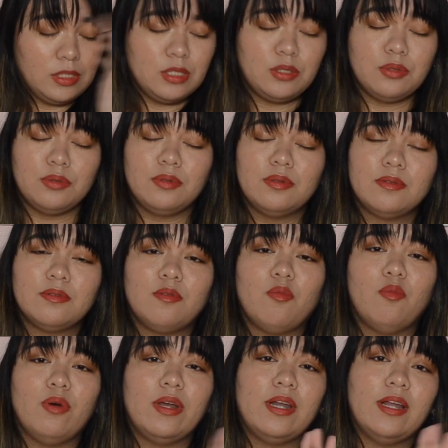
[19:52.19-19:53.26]
Dude,
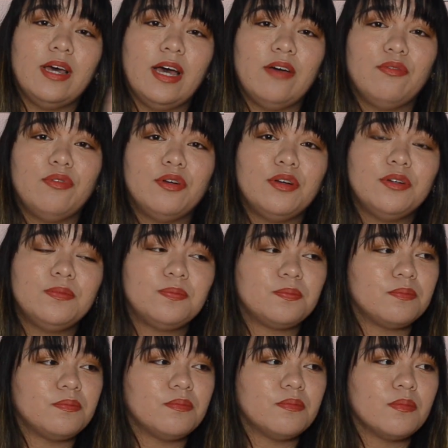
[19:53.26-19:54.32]
whatever
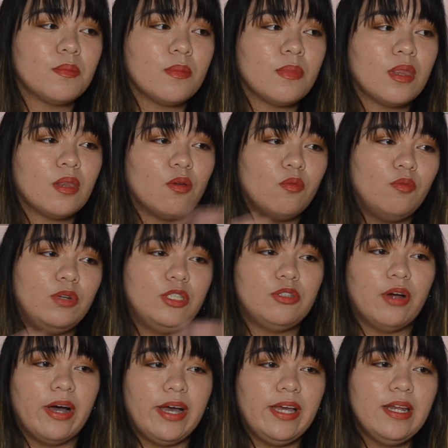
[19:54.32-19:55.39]
we
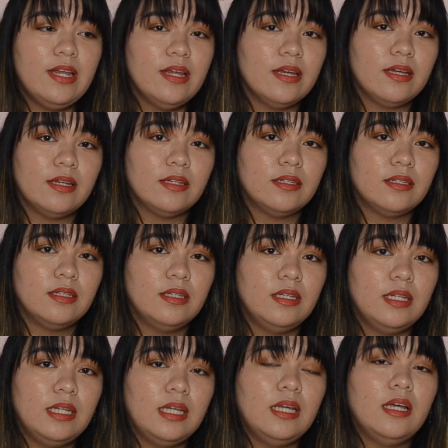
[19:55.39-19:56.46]
tried,
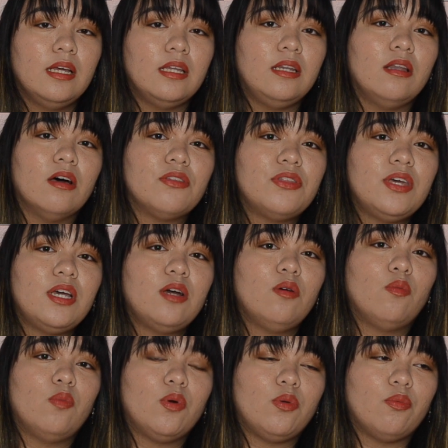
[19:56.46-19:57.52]
nothing
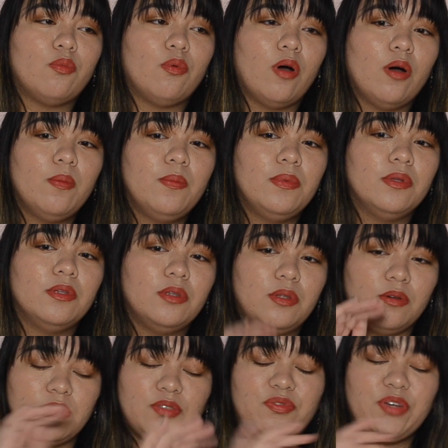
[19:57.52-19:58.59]
would rub
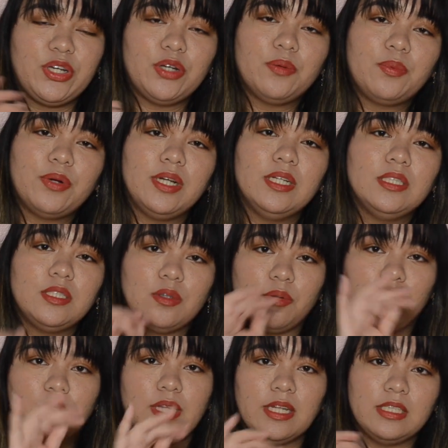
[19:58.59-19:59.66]
those fingerprints
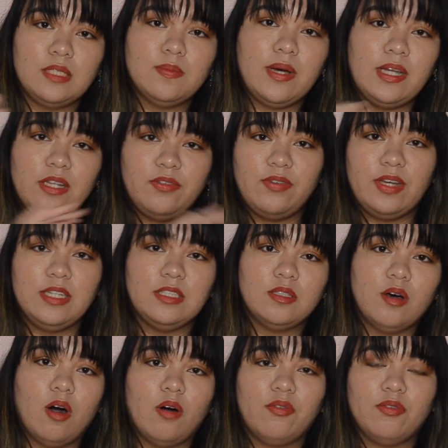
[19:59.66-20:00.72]
or that smiley face
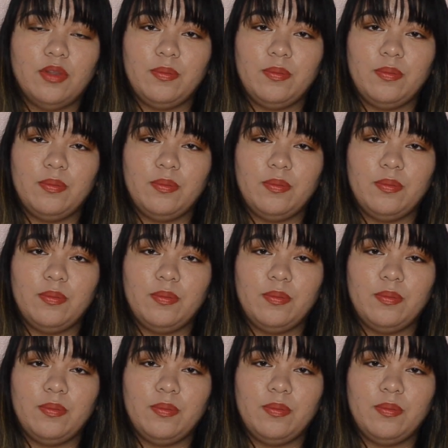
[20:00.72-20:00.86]
off the